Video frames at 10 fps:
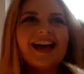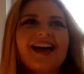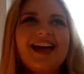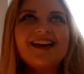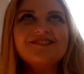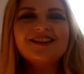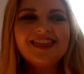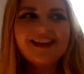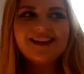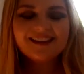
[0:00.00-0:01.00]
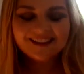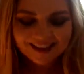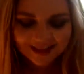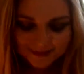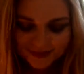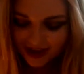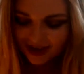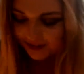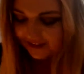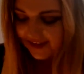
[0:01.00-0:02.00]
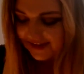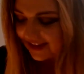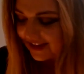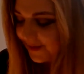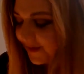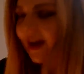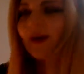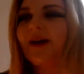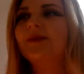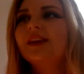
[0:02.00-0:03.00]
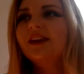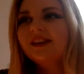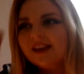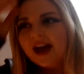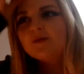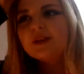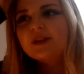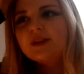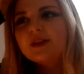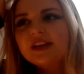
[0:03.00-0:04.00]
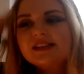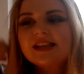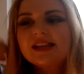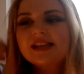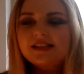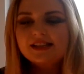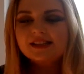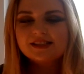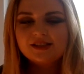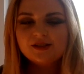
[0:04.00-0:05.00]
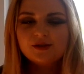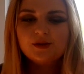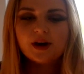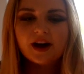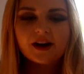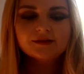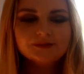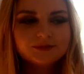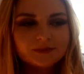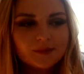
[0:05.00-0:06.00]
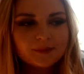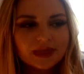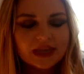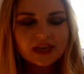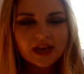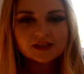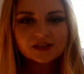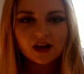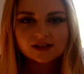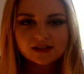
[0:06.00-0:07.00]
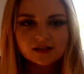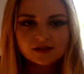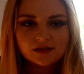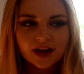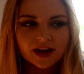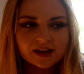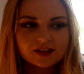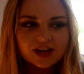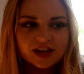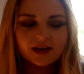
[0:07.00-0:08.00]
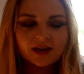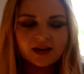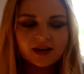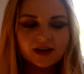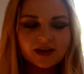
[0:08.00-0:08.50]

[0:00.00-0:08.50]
everything. Um, I don't think that's it. Okay. I'm really excited to um, meet and talk to uh, Jacob and